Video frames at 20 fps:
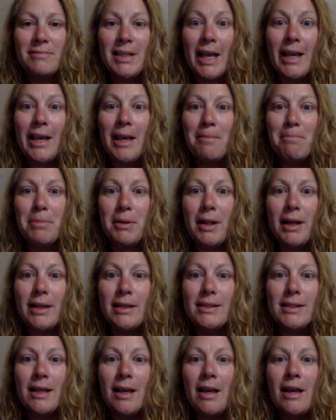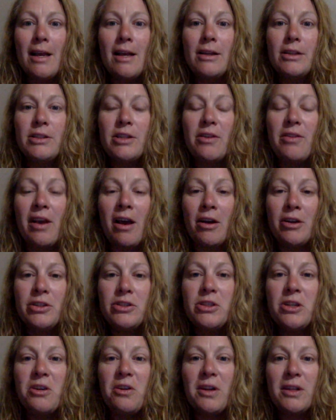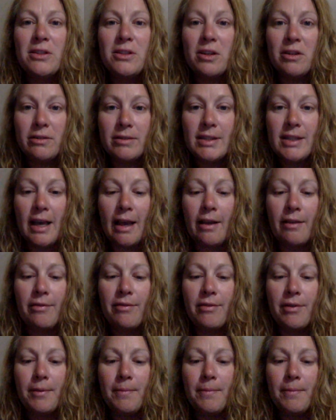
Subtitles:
taking place so that our students are safe.